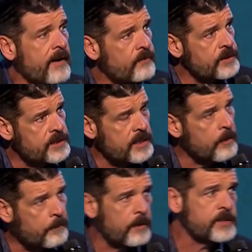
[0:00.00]
every
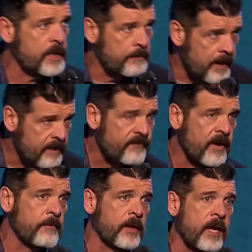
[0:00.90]
single person in my
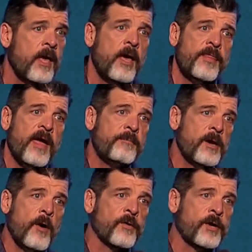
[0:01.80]
family. They have
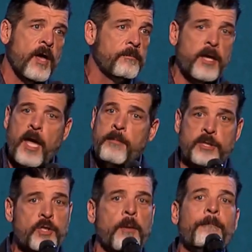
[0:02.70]
been overcome. Yeah,
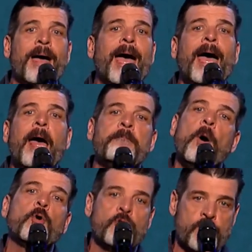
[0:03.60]
but you're a bad
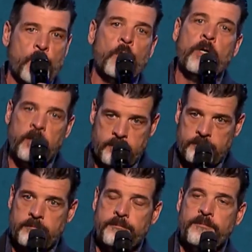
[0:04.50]
motor scooter.
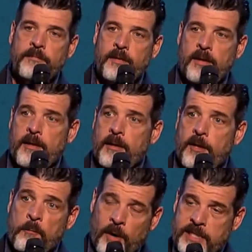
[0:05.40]

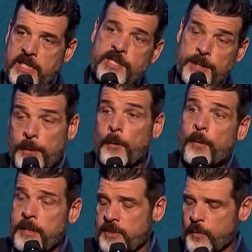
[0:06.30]
The presence of the
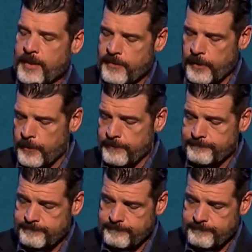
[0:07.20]
Lord is with you.